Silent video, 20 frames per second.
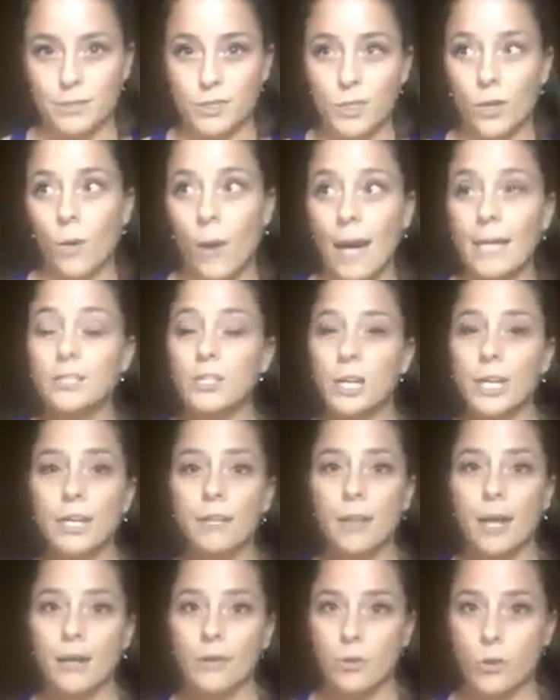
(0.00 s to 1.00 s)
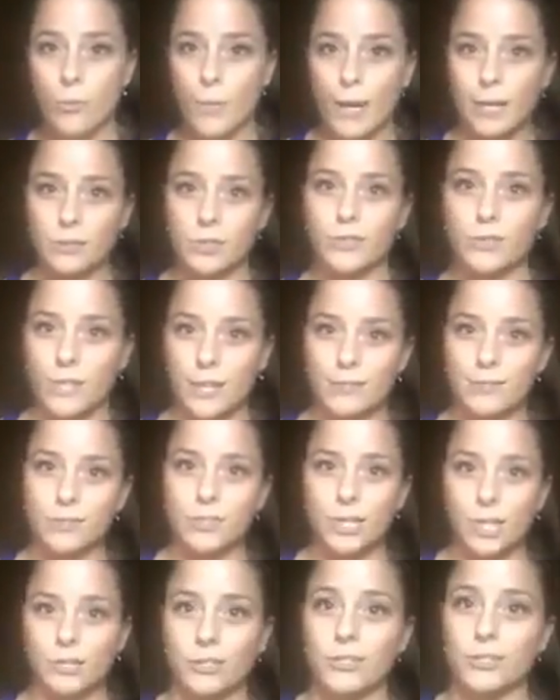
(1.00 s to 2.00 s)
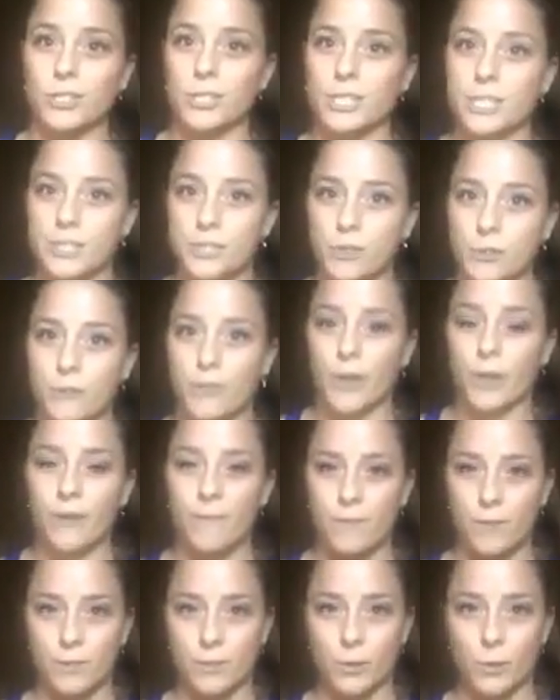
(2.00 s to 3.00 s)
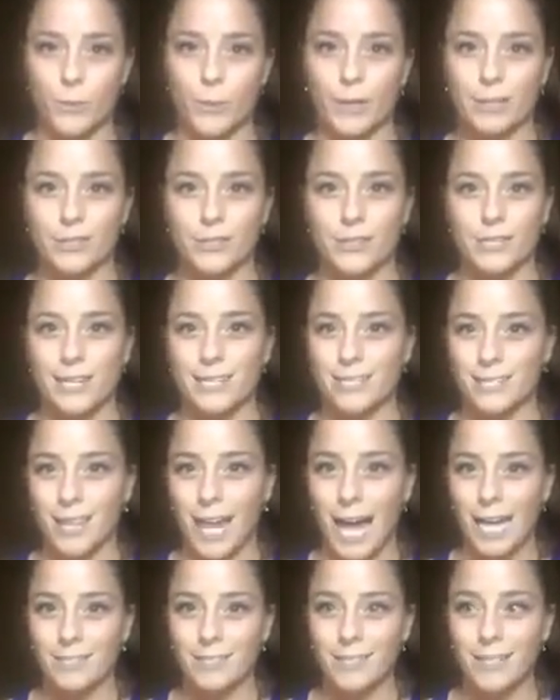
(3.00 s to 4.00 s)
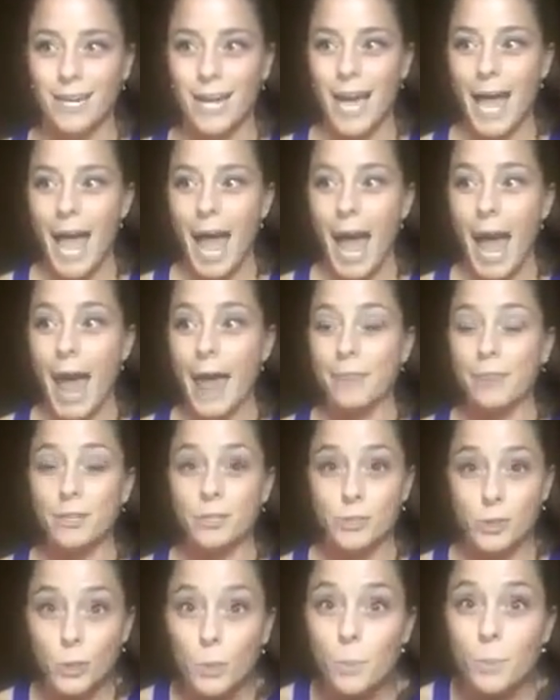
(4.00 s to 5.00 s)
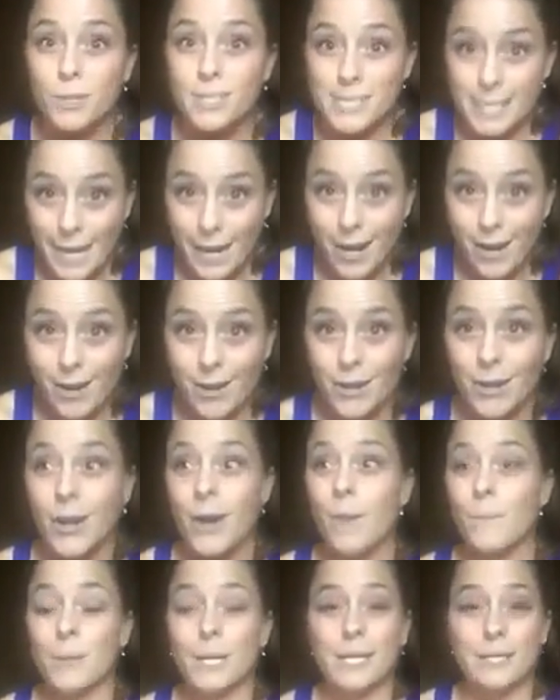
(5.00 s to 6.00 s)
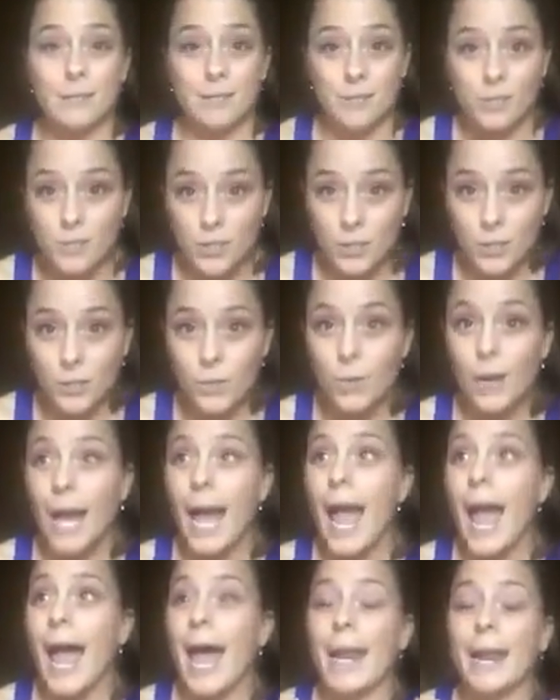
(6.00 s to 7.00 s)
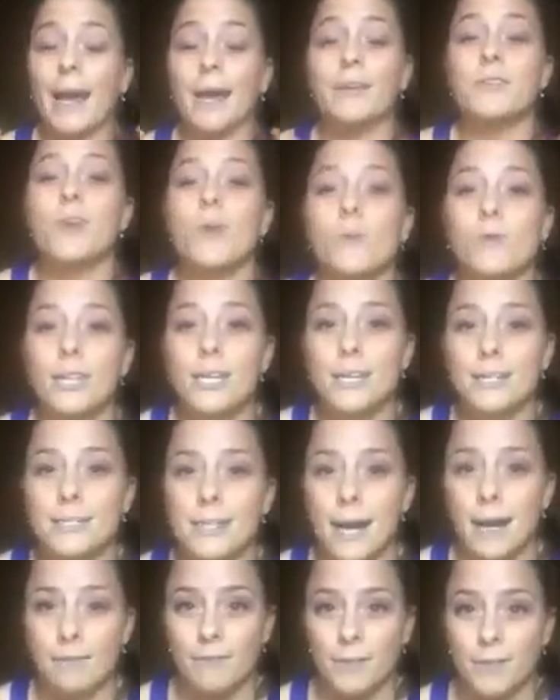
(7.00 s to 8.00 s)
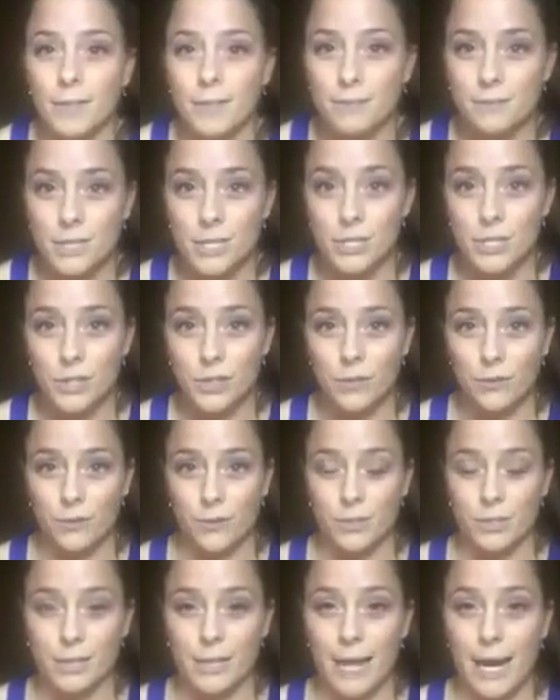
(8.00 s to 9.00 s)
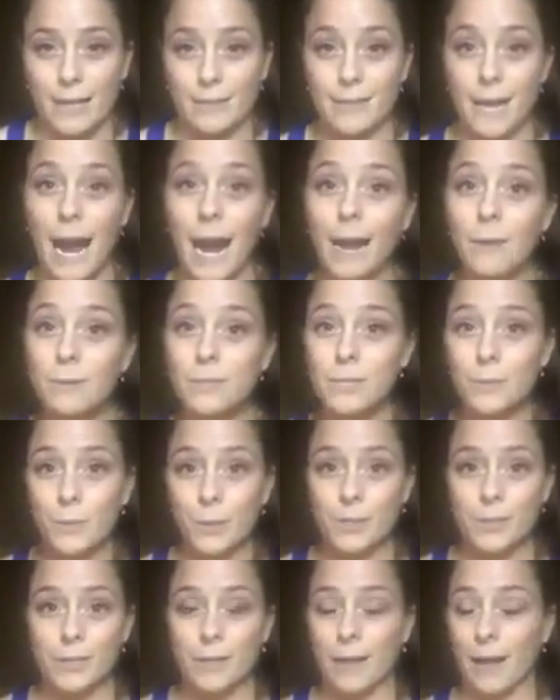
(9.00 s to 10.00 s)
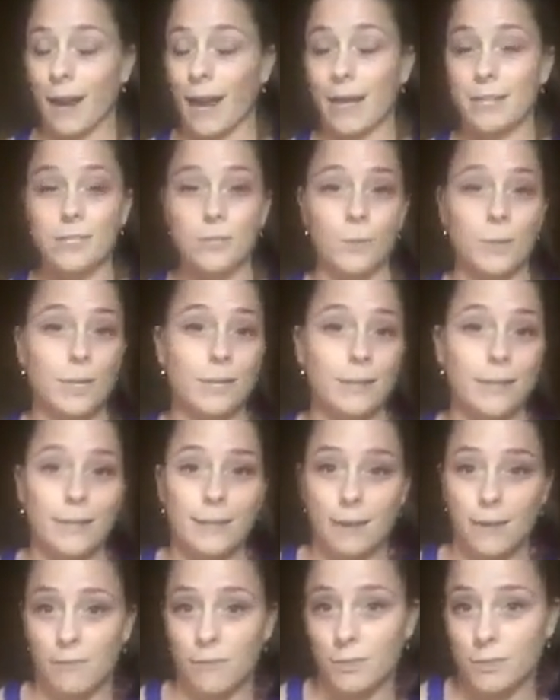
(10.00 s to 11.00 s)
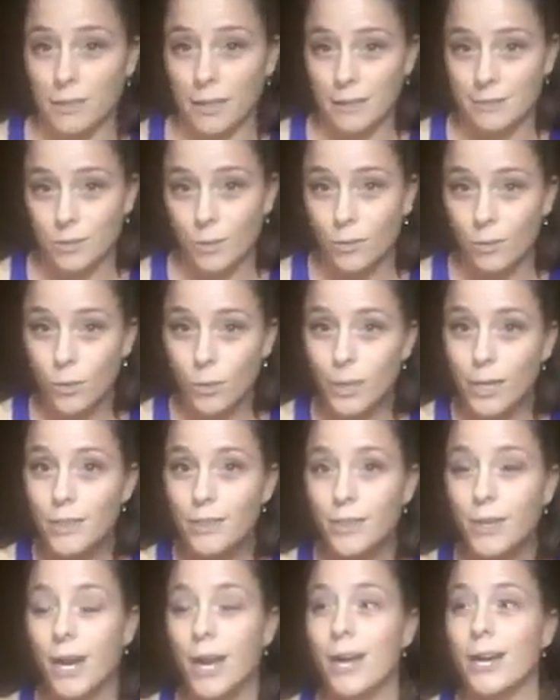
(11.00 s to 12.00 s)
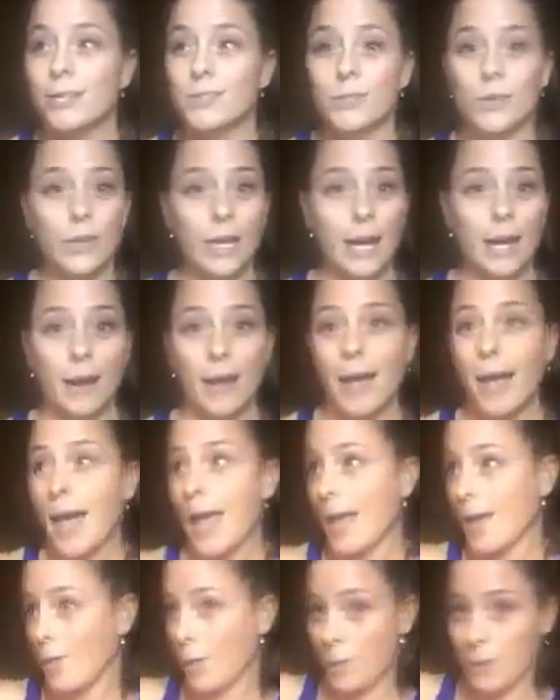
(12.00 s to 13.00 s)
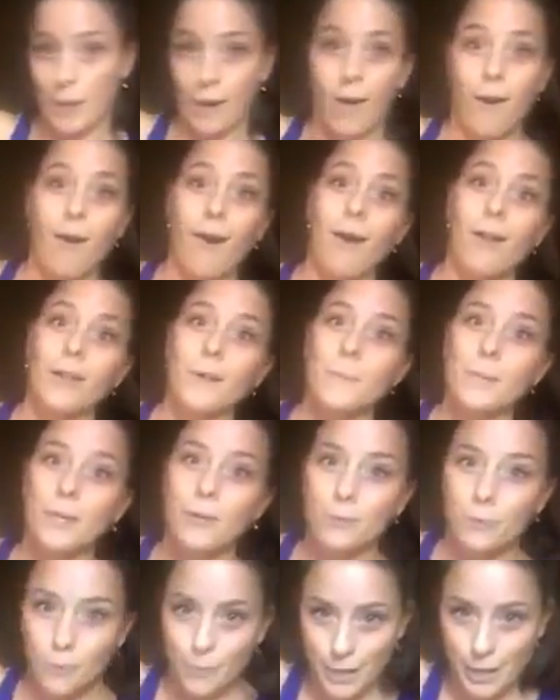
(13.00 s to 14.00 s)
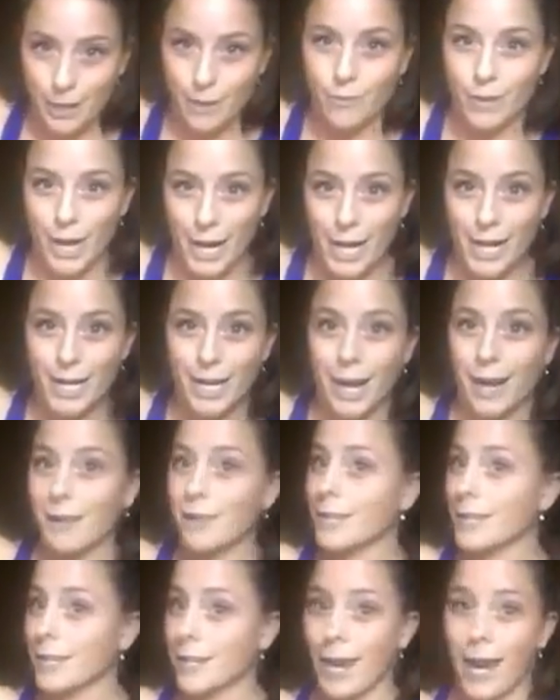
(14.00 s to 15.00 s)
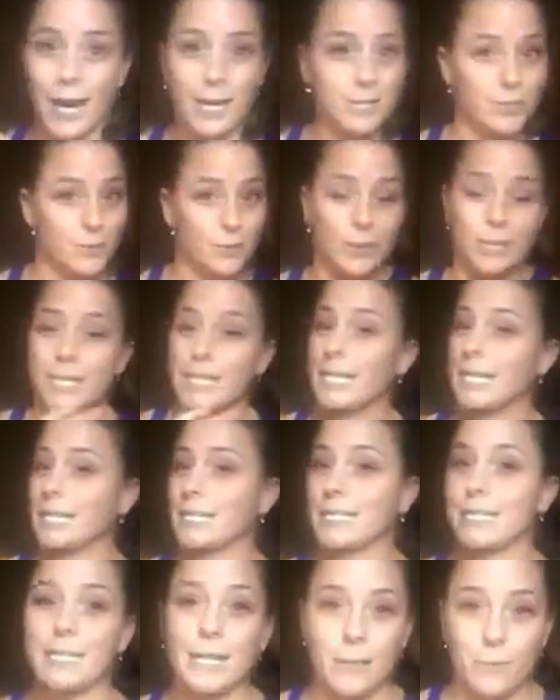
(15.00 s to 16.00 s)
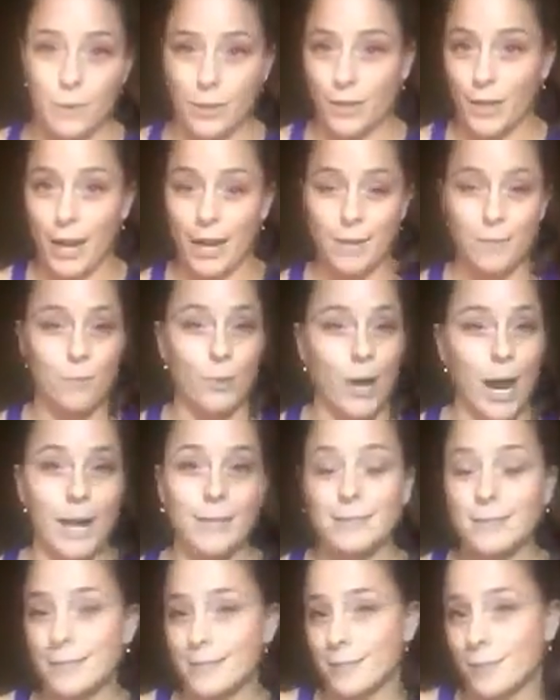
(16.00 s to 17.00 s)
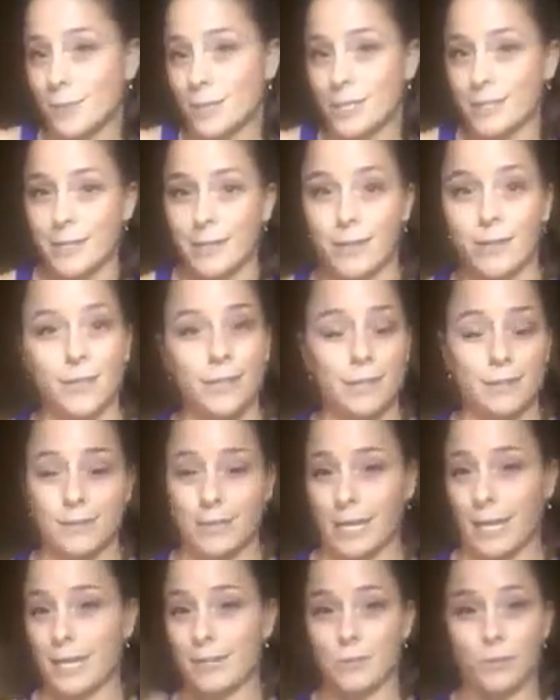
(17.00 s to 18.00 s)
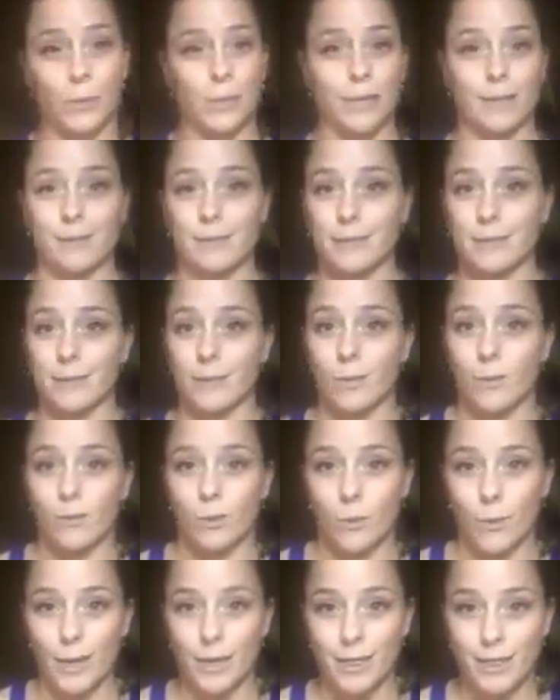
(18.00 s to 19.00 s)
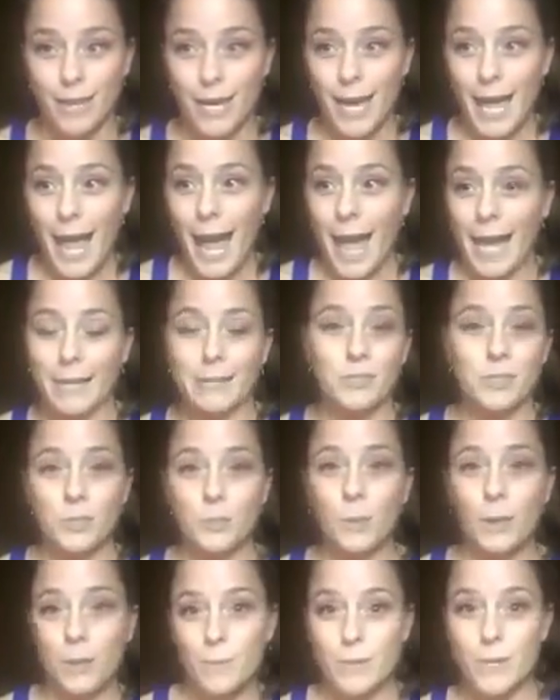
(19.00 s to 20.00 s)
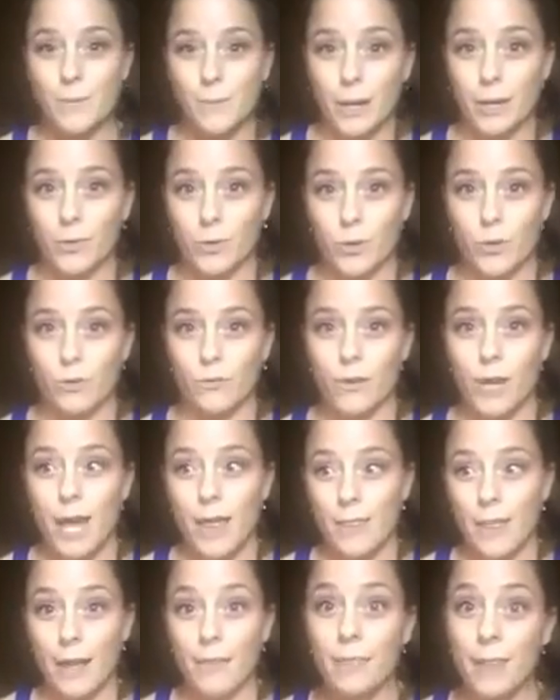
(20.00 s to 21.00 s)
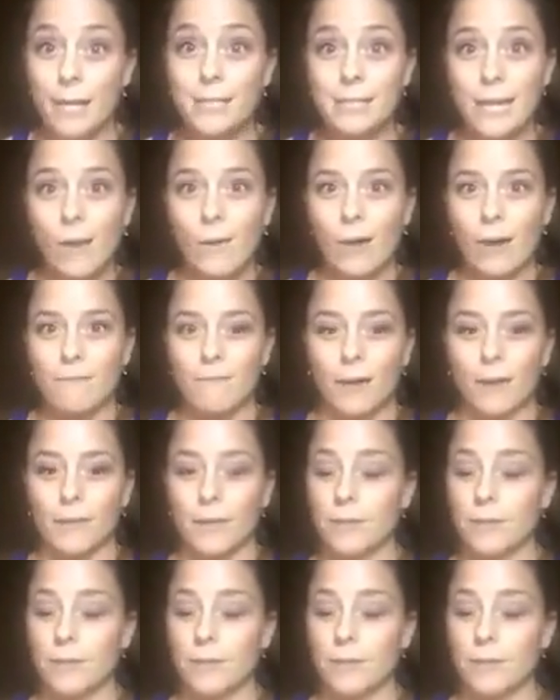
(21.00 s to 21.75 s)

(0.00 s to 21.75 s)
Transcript: So I train a lot of group exercise instructors to teach their very first group exercise class. And they're super scared because it's new, and I know the exact feeling of teaching your first class. I was the person that I just wanted to get that first class over with so that it would be all uphill from there, right? I just wanted to get it done with. I had practiced as much as I could, and I was like, I just want to get this thing over with, and I just want to be in my groove. That's how I felt.